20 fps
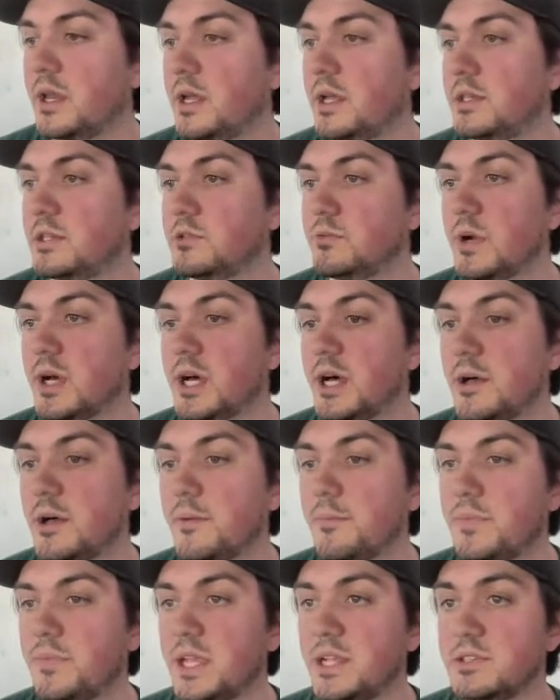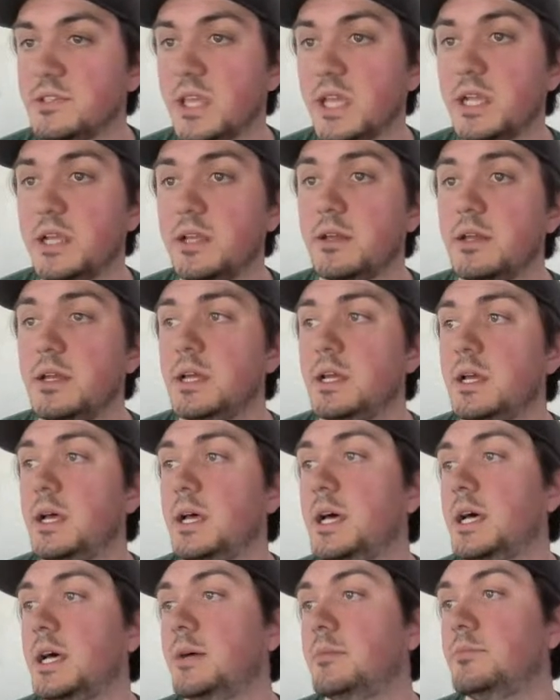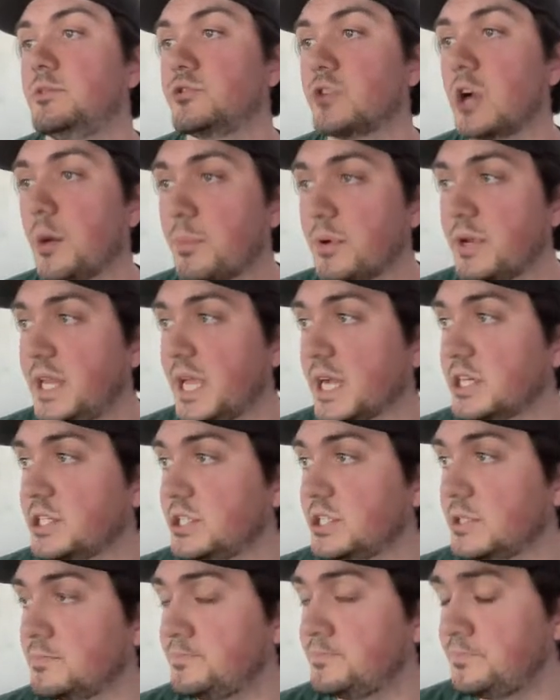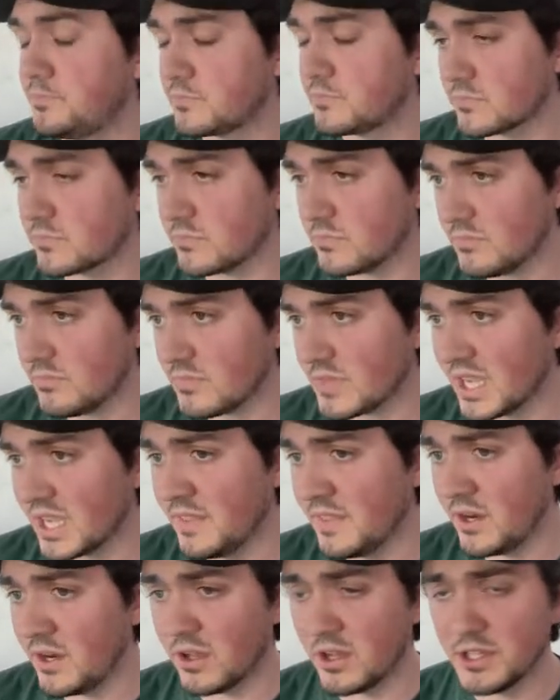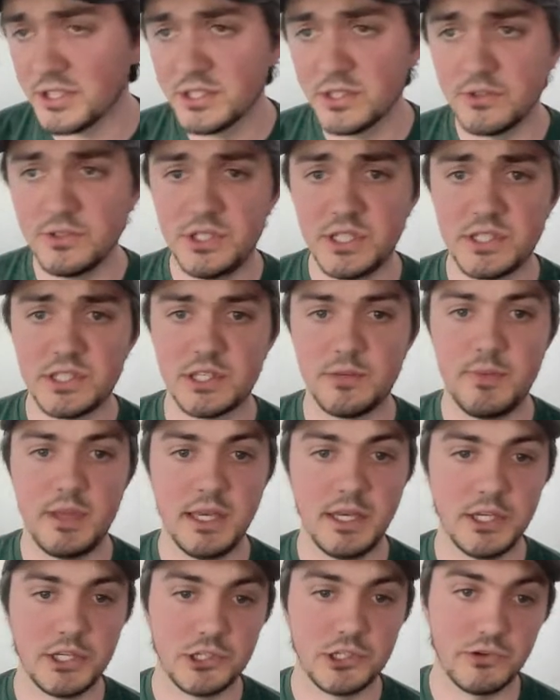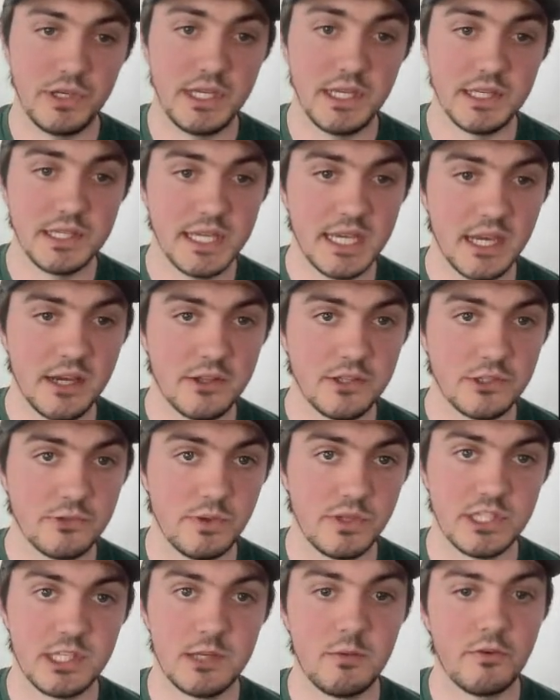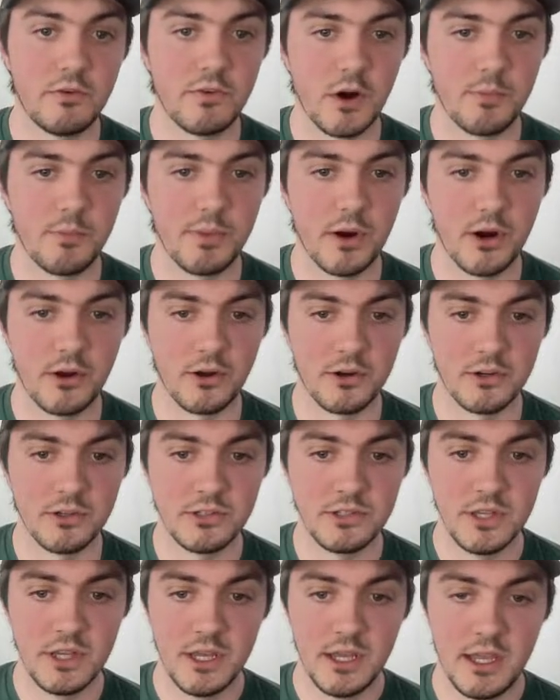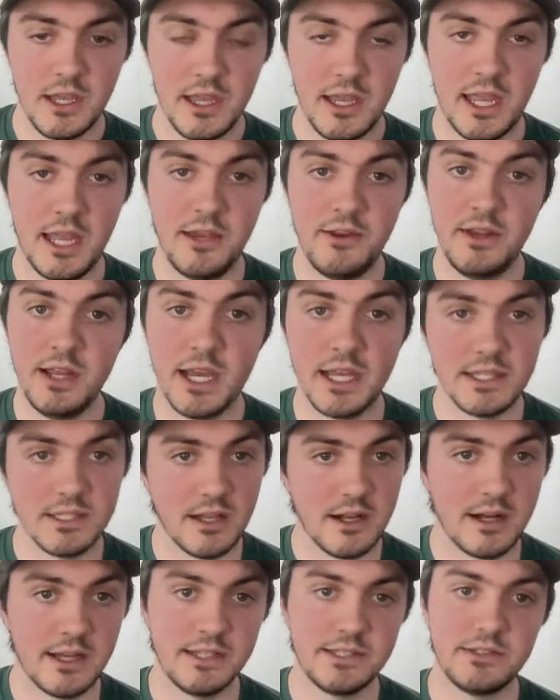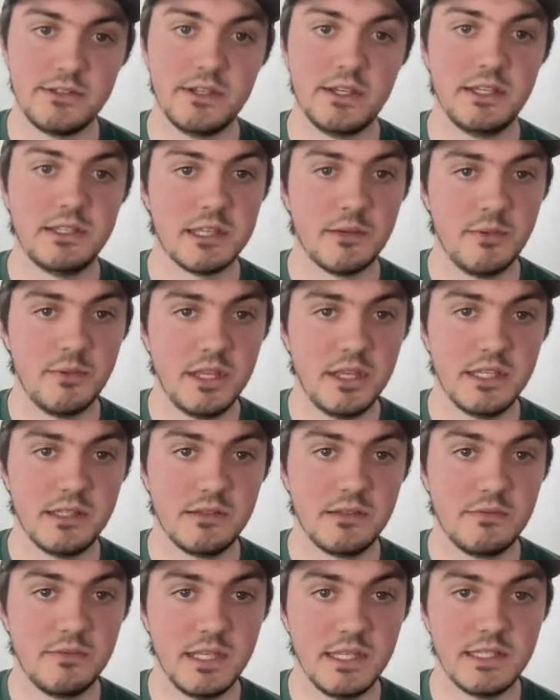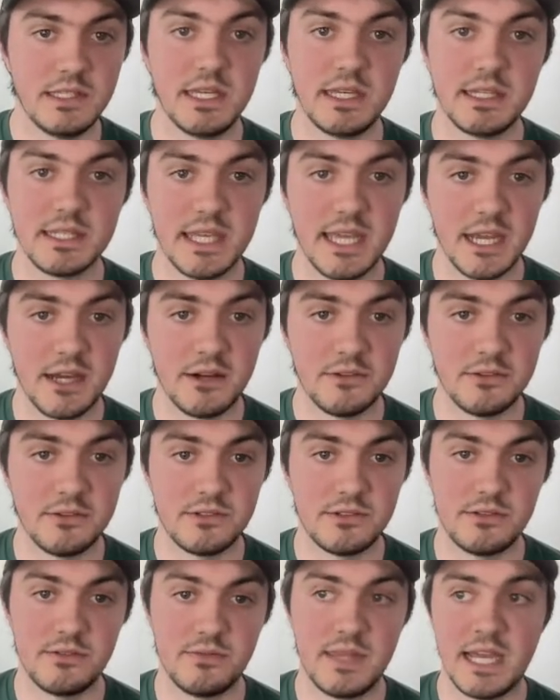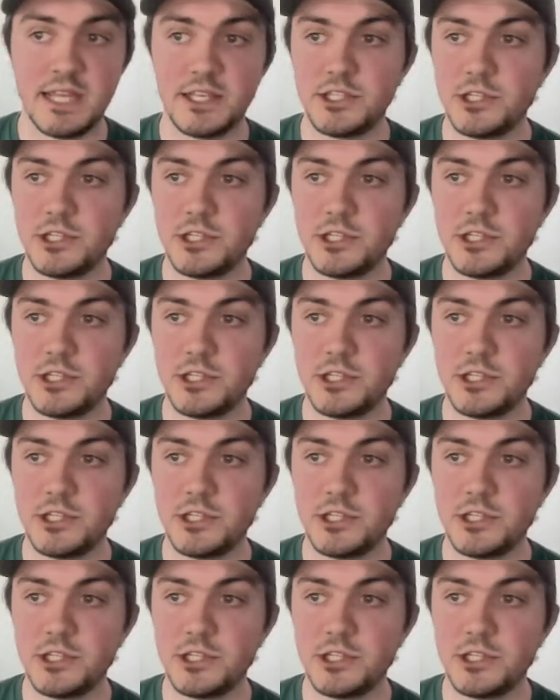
as well. Things like draw protection, and then also just some industry discounts with some of our partners. And you guys, honestly, some of these discounts, that